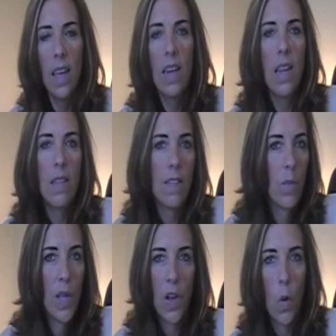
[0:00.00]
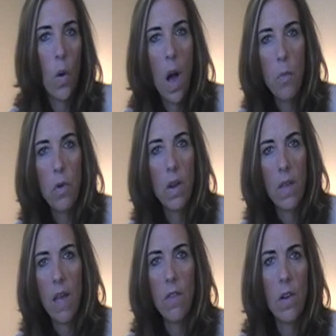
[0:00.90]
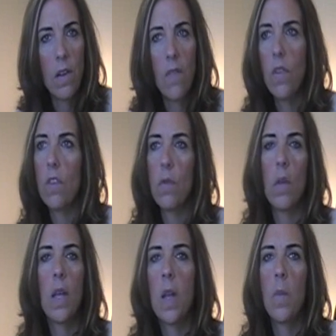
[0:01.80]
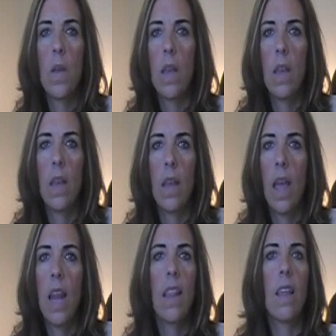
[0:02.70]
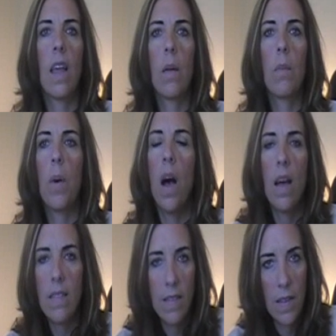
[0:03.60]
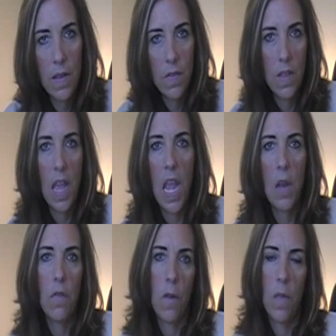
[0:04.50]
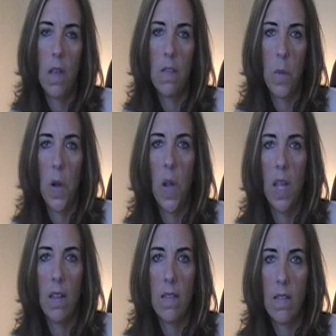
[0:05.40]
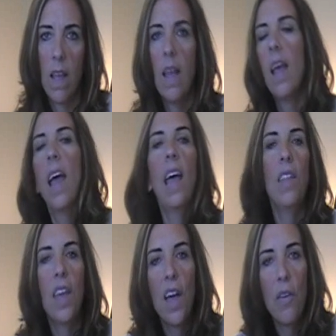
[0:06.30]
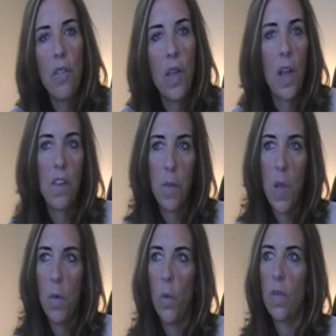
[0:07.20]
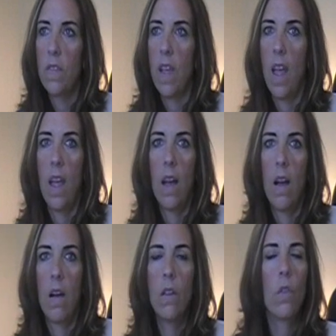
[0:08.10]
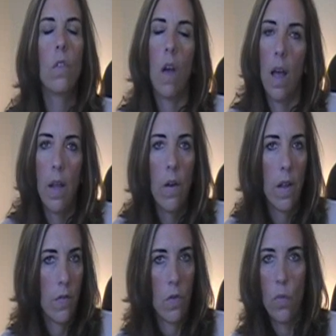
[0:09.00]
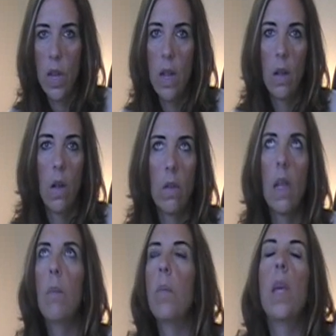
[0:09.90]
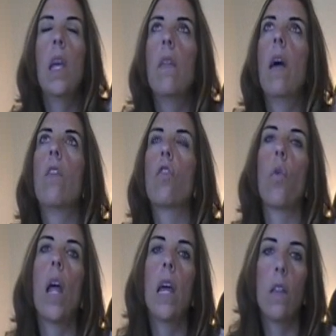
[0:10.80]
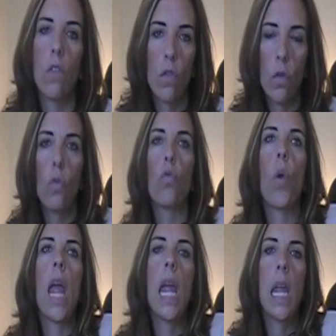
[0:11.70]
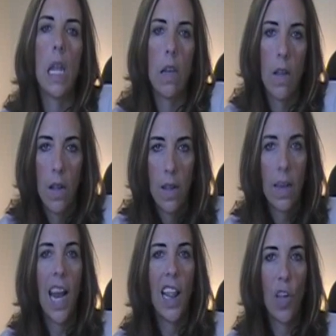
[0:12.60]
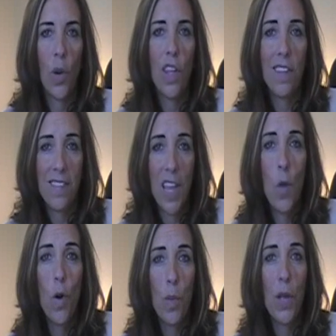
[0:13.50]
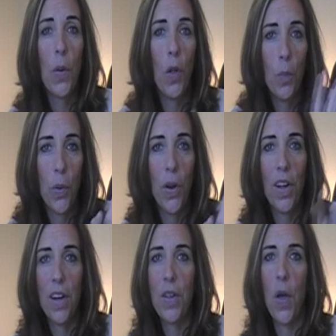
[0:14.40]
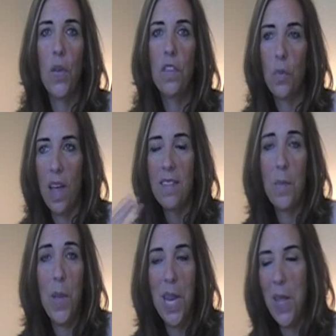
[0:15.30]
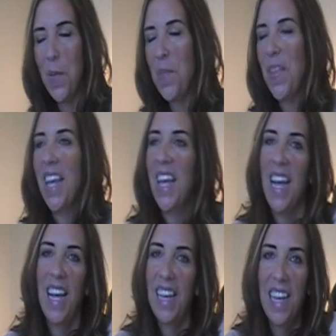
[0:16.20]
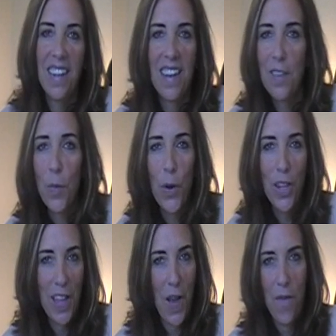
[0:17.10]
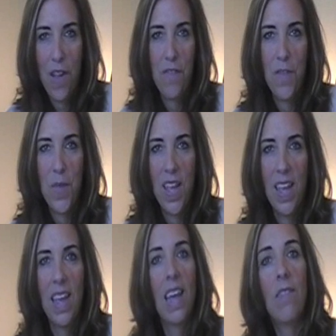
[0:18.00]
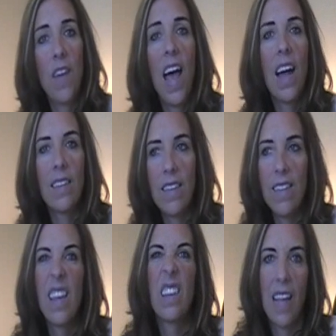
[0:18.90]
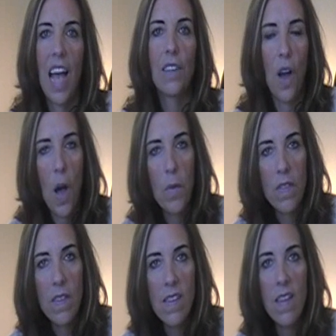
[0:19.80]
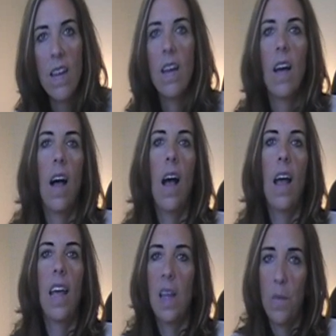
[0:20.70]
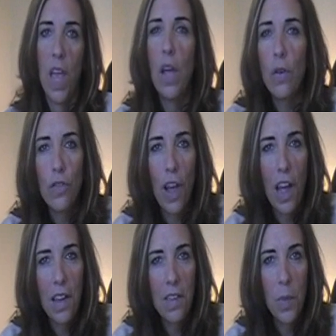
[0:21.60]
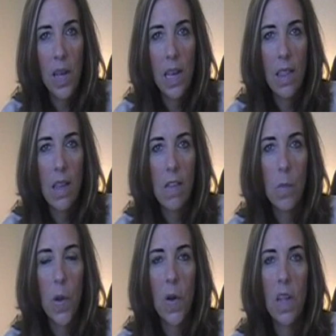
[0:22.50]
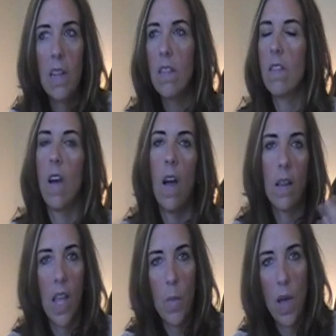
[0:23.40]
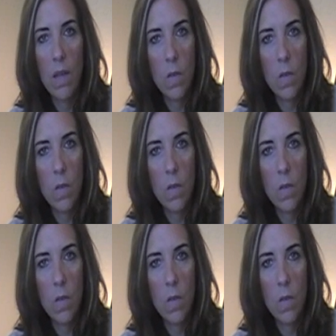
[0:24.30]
it needs to be a cooperative effort if there's really going to be anything positive to gain from the experience. And the other thing is people will say, "Aren't you tired after reading all day and being in that trance? You're so drained." kind of like what you'd see Whoopi Goldberg on Ghost as a medium. It doesn't work that way for me. In fact, it's the exact opposite. I am energized by the experience, talking about